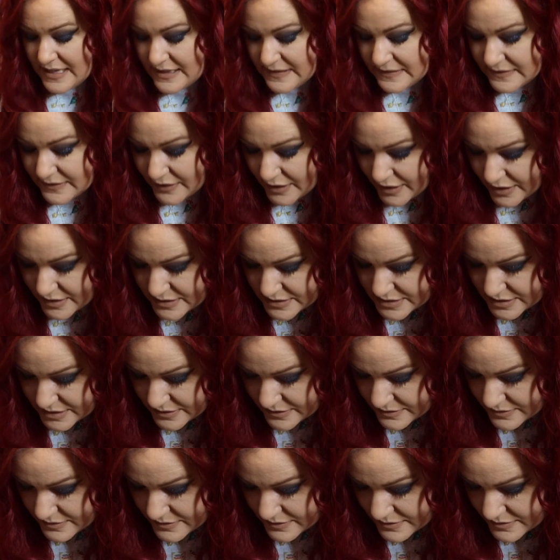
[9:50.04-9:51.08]
he's good.
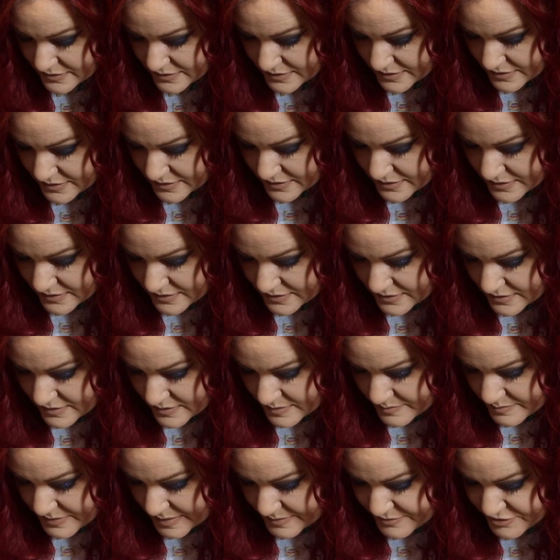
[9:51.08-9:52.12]

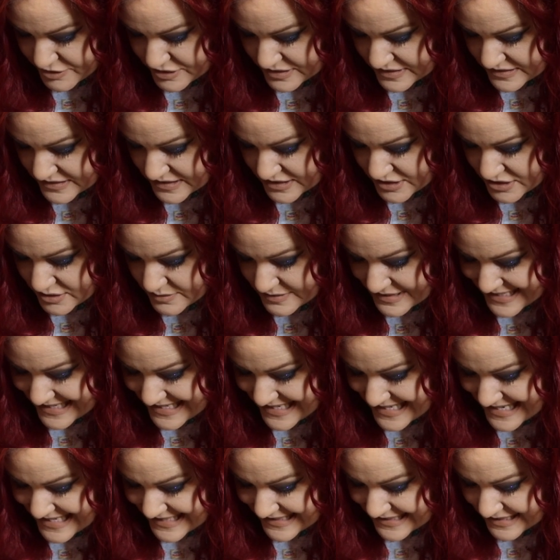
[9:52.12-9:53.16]
But I'm just undoing a
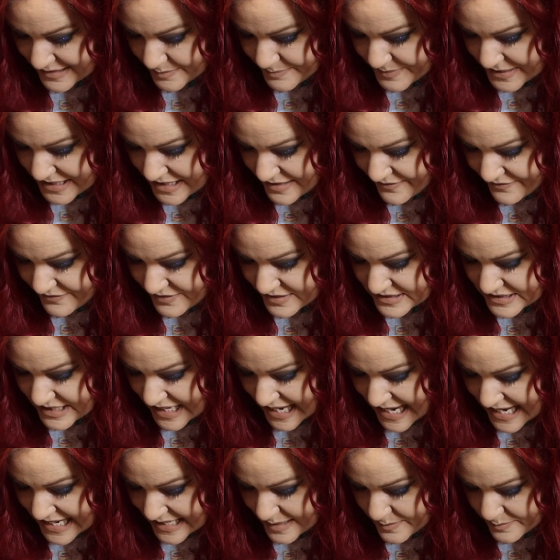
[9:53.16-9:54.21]
little bit of the
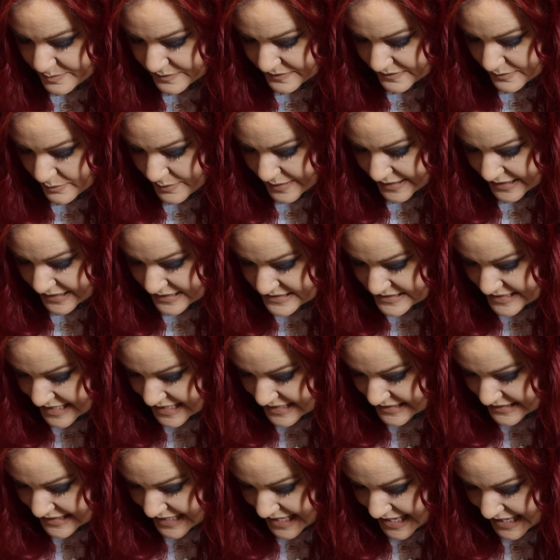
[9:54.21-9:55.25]
tape so I can
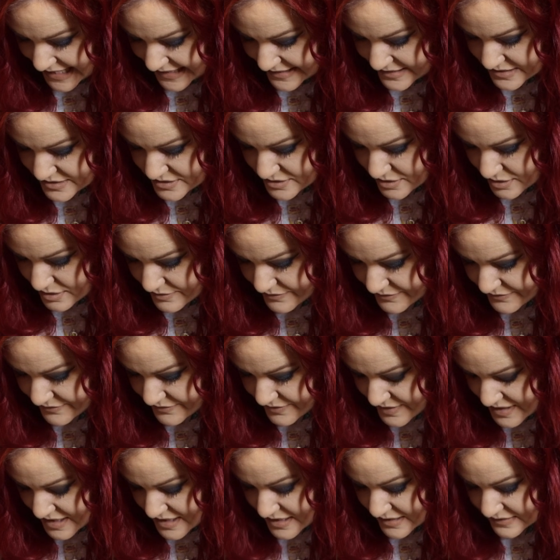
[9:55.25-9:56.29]
take the hand
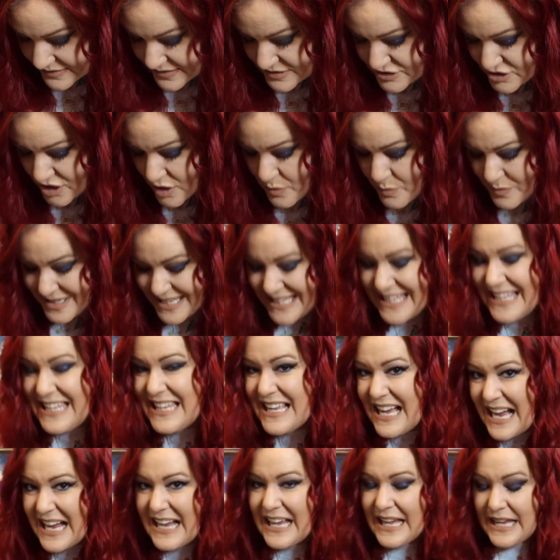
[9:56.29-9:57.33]
off. So I don't want to
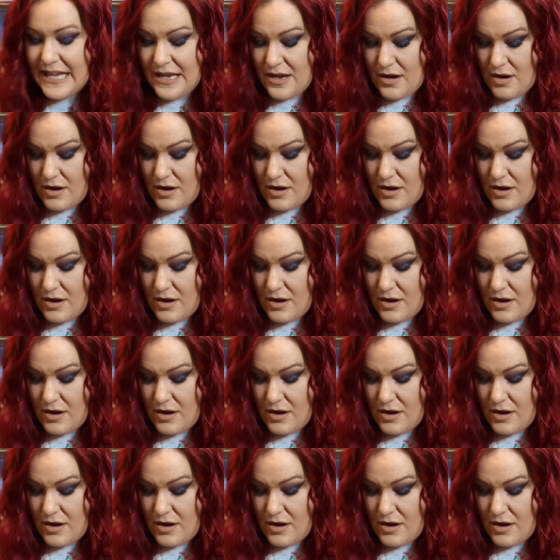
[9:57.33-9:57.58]
yank it